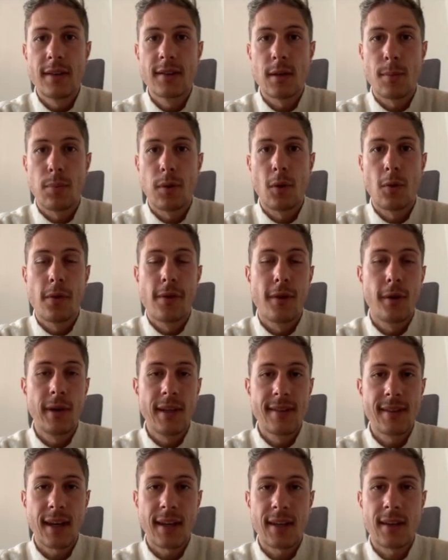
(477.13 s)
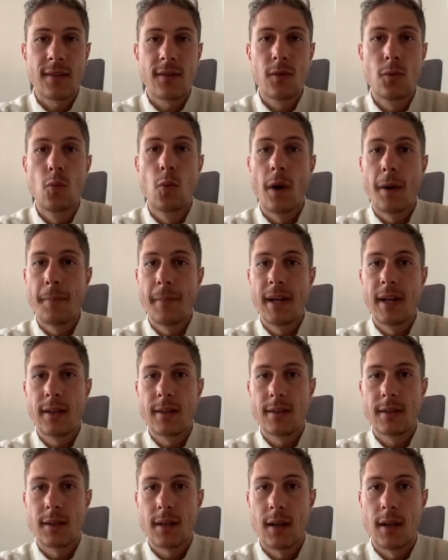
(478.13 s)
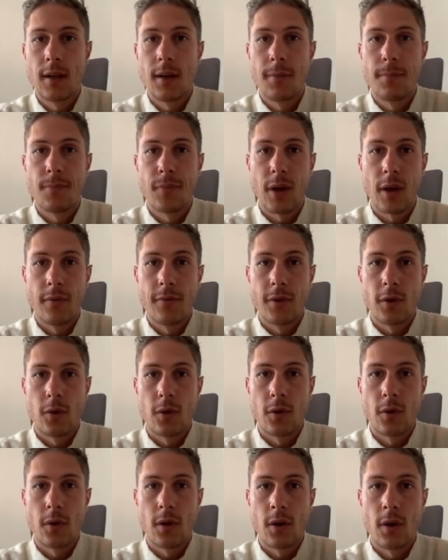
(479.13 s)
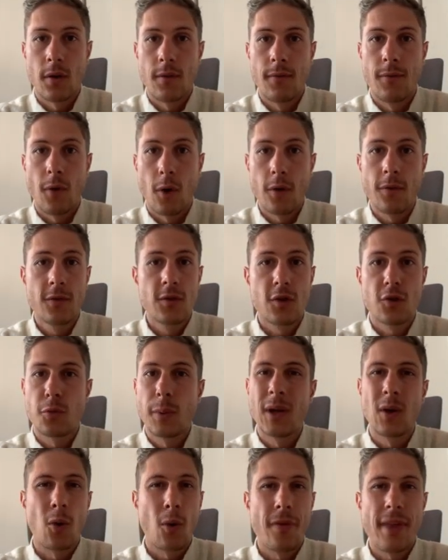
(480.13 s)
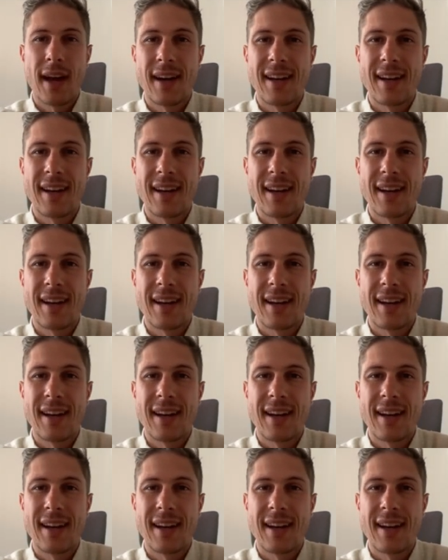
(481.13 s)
is upload 30 seconds to one minute um, of your uh, voice. Just record